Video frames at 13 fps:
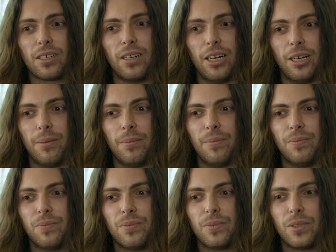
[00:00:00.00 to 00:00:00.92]

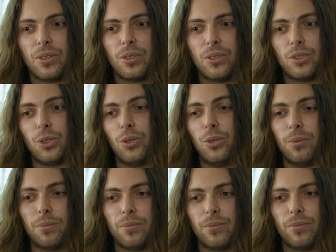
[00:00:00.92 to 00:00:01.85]
to,
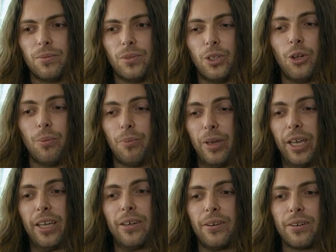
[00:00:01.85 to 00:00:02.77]

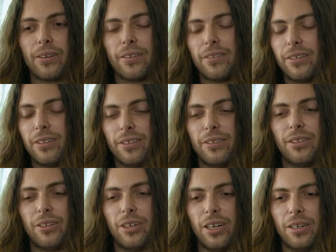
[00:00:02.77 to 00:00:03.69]
be in,
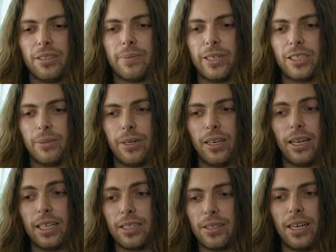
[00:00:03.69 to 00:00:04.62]
especially when,
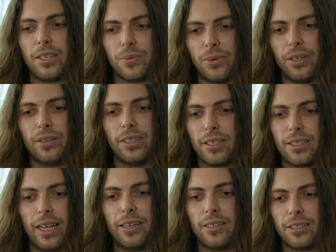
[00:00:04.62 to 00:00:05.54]
the
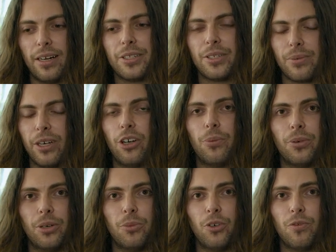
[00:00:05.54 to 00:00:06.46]
state starts to
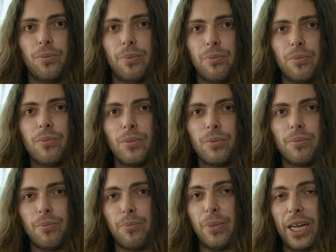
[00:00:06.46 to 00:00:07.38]
reopen and move
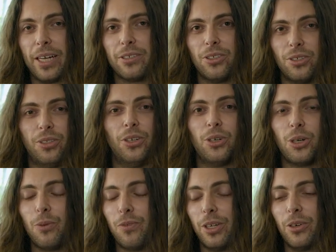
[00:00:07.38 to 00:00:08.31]
back to,
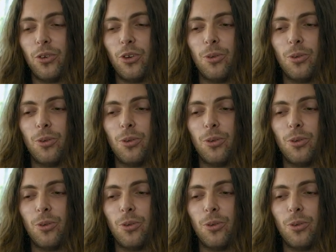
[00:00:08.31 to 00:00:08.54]
hopefully